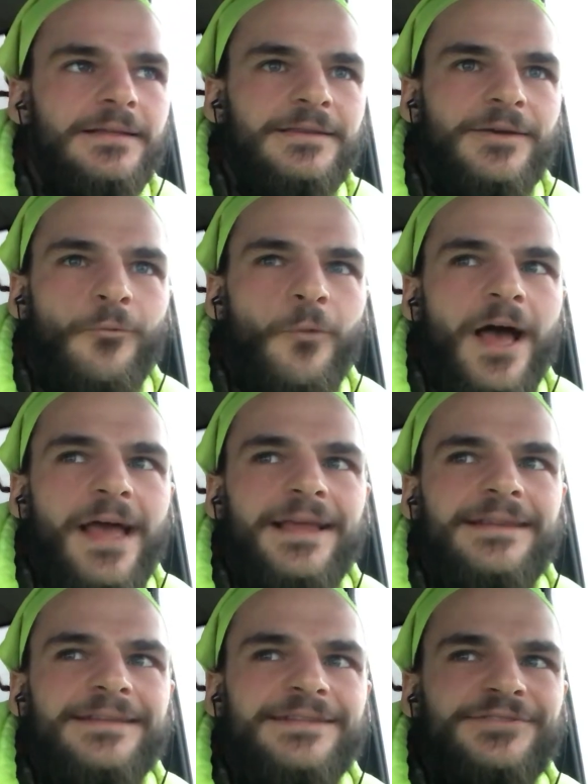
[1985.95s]
the
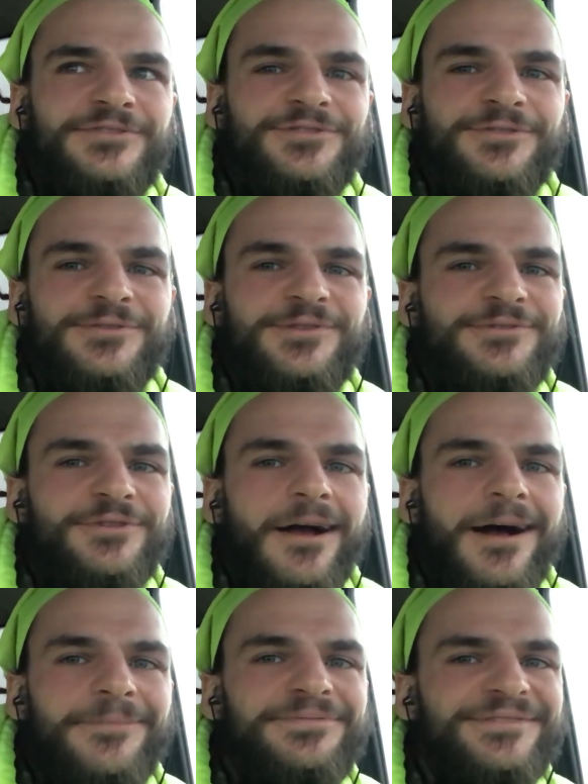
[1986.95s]
way these truth
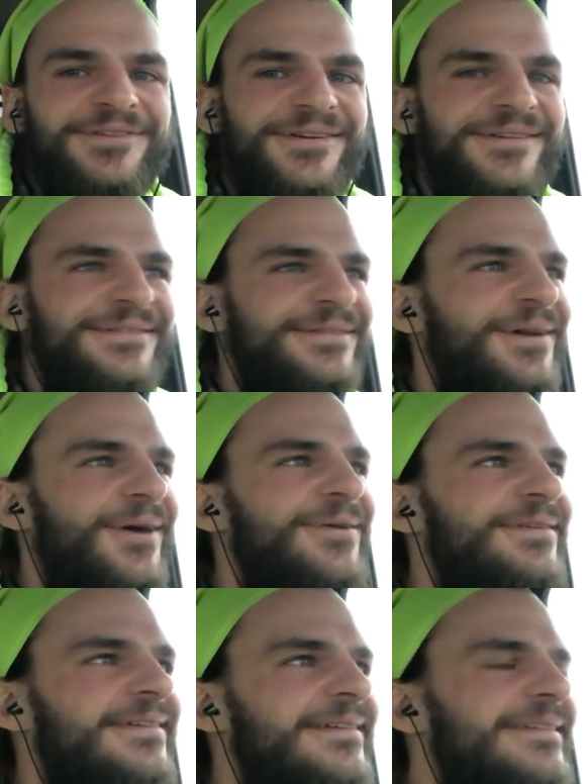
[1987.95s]
drops are
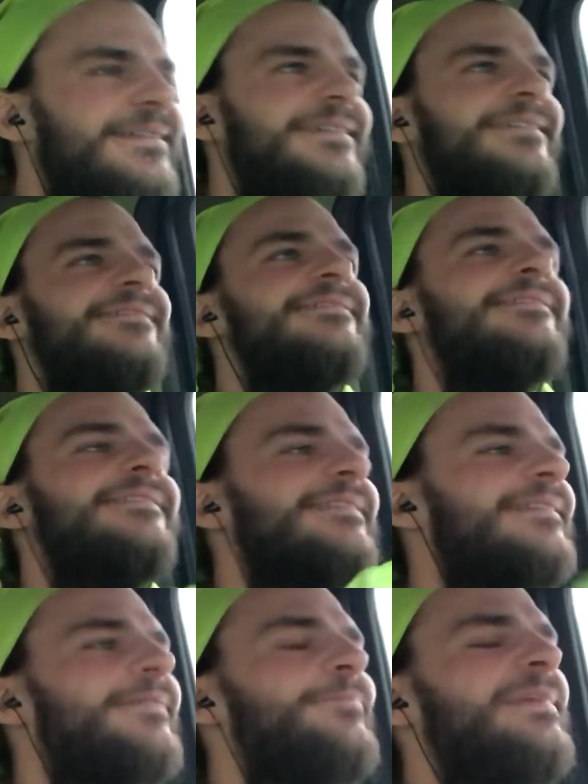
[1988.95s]
encoded in these
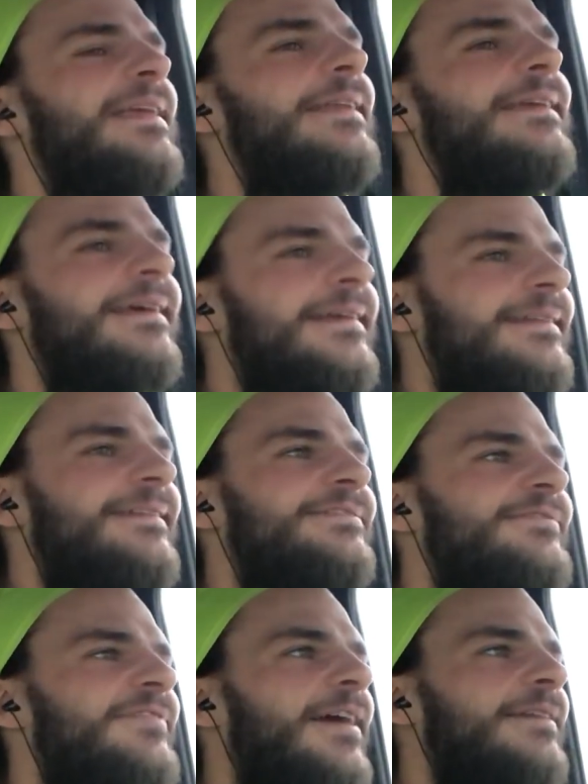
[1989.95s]
media and
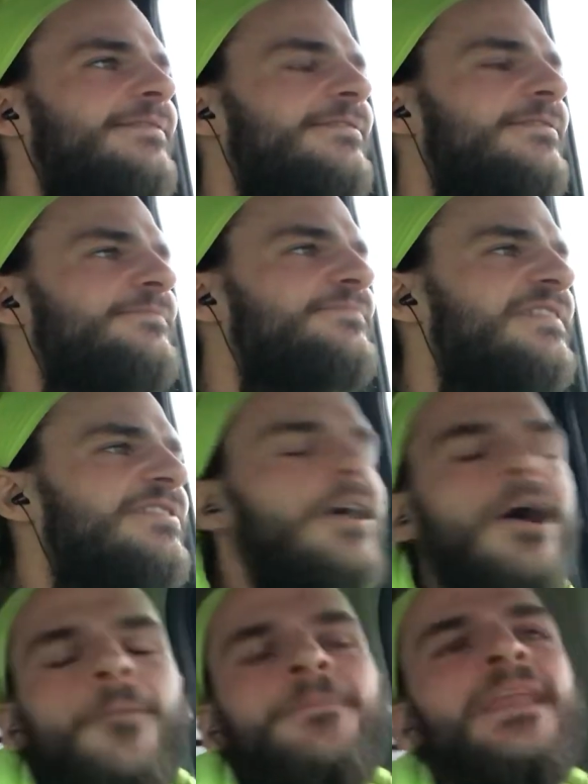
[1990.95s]
these events.
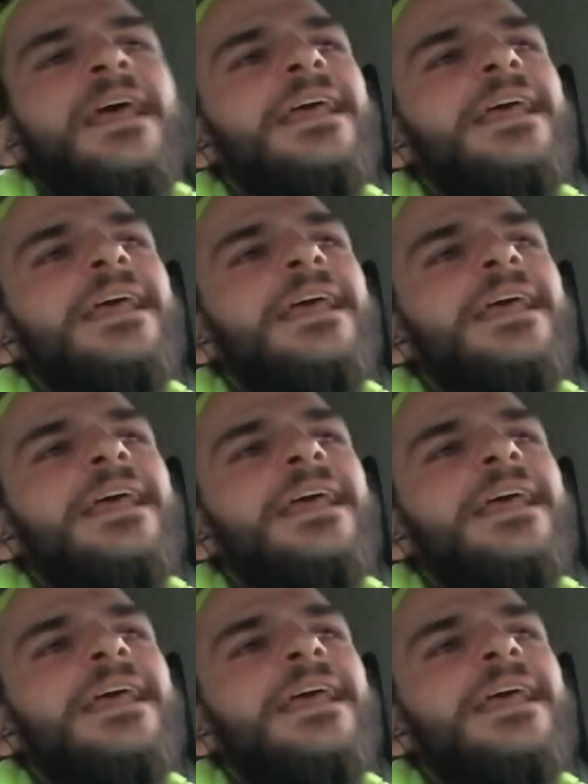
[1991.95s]
So,